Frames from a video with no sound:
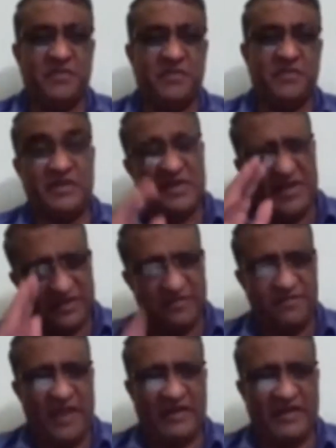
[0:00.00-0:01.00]
But
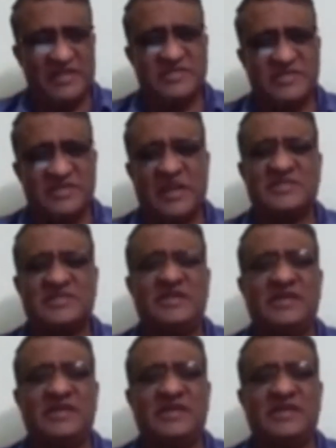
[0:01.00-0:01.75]
the fact is, last